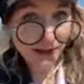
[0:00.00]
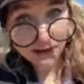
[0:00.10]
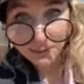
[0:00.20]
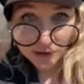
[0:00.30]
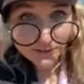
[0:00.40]
are
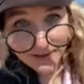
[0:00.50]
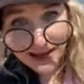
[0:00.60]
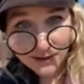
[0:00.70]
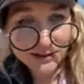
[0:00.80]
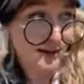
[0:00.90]

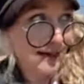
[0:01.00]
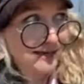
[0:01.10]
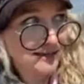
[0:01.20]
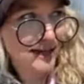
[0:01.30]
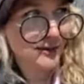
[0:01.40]
profound and
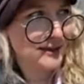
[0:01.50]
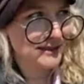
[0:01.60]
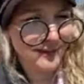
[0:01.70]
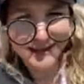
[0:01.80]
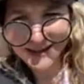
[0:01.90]
amazing. Other ones
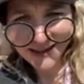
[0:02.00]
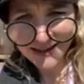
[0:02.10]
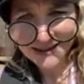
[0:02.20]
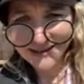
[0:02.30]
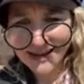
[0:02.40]
I'm like,
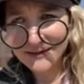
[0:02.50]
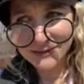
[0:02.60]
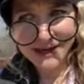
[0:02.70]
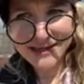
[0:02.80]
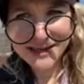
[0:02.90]
did I even
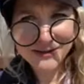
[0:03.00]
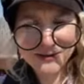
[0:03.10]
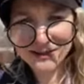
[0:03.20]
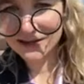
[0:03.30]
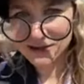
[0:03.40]
meditate? It
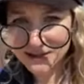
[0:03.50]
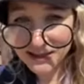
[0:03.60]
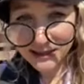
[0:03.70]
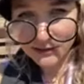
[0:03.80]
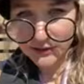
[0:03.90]
feels like I was just
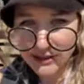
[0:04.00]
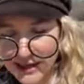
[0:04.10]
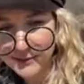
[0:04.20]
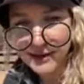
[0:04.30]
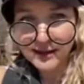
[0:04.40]
thinking the whole
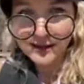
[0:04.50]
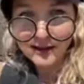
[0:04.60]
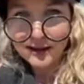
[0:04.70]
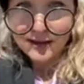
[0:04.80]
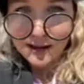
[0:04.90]
time.
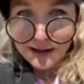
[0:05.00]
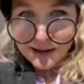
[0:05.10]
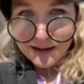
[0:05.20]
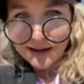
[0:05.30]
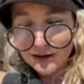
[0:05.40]

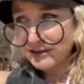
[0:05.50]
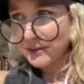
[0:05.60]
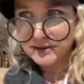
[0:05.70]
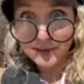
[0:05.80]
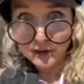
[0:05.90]
Or
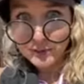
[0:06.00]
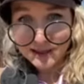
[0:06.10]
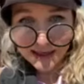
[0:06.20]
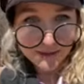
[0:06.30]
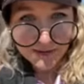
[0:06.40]
sometimes I'm like, oops, I
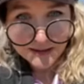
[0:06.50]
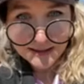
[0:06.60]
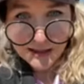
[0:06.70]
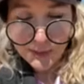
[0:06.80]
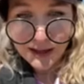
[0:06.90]
kind of fell
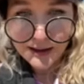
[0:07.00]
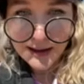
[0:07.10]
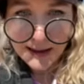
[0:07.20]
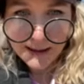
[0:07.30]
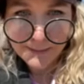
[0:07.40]
asleep.
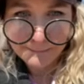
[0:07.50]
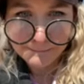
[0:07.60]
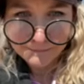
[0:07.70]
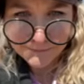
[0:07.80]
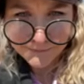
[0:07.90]
Um,
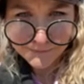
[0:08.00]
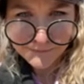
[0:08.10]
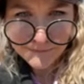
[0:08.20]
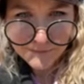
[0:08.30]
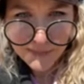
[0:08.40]

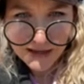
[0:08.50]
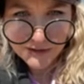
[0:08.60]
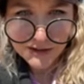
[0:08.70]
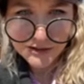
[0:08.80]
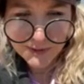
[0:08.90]

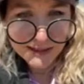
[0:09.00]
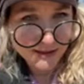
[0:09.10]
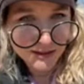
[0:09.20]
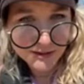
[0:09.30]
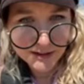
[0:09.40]
Dark
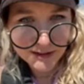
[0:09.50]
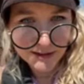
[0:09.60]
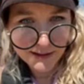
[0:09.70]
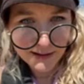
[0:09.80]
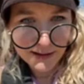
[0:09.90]
22,
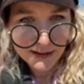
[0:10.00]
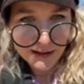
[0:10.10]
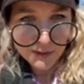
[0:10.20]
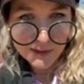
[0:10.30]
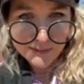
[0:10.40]

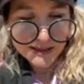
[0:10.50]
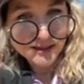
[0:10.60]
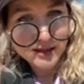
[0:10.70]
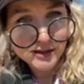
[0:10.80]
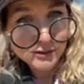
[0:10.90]
We
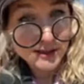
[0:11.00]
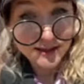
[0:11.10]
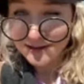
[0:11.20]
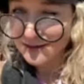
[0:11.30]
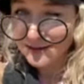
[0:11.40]
Miss You,
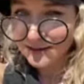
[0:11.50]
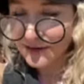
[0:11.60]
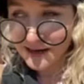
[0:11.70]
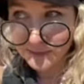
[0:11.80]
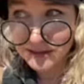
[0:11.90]

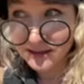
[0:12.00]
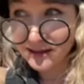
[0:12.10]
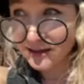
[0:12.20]
rhymes.